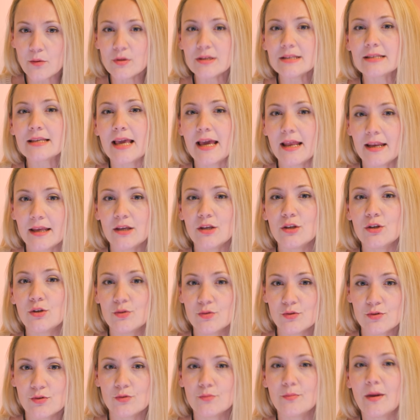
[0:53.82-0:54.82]
was getting
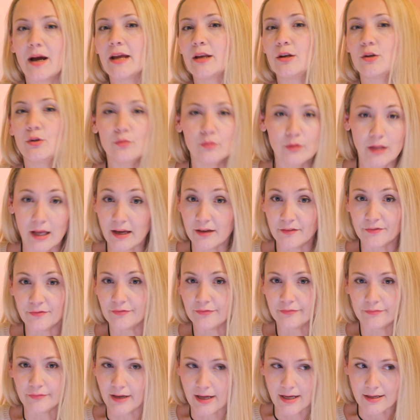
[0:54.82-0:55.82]
used to my new
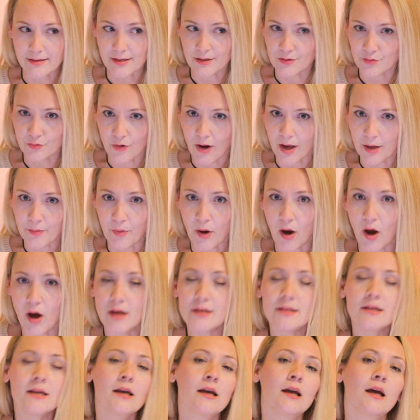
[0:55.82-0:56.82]
life as a
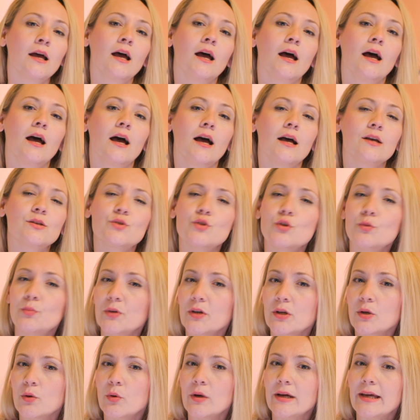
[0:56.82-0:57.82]
tripod, a
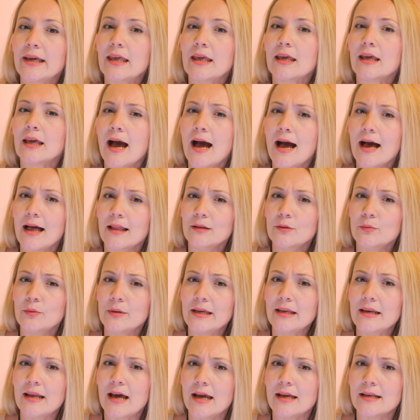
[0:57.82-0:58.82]
super quick
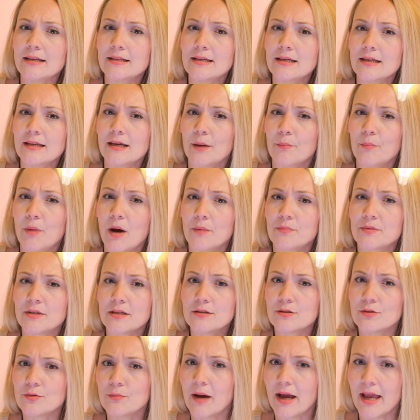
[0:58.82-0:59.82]
Halloween idea popped
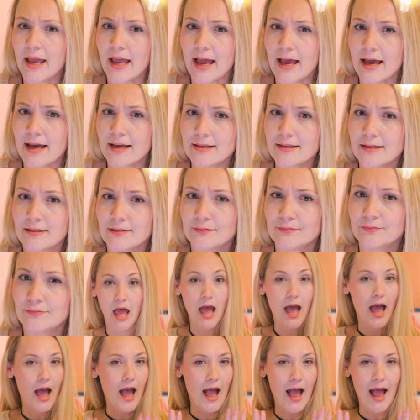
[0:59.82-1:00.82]
into my head.
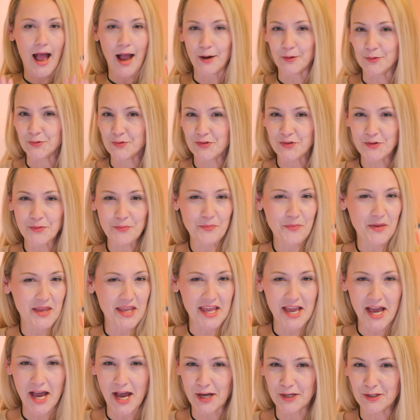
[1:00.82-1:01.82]
How to
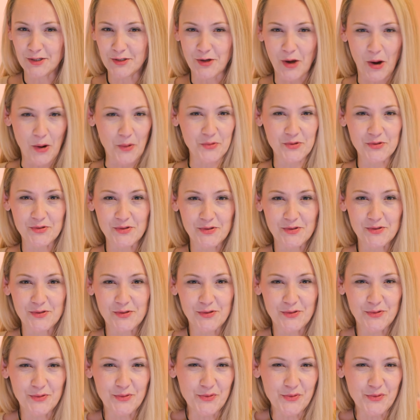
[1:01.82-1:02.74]
be a ghost.